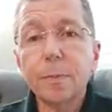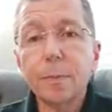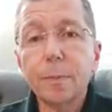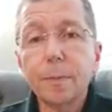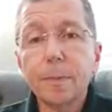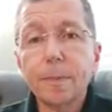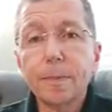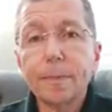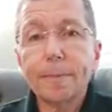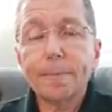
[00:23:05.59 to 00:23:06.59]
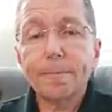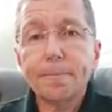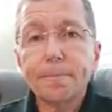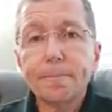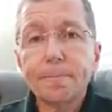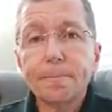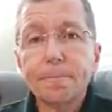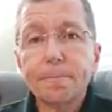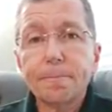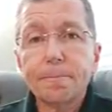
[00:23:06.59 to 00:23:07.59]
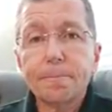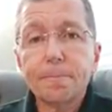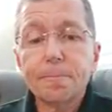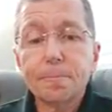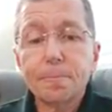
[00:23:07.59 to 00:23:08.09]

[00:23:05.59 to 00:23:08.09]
Nobody speaks.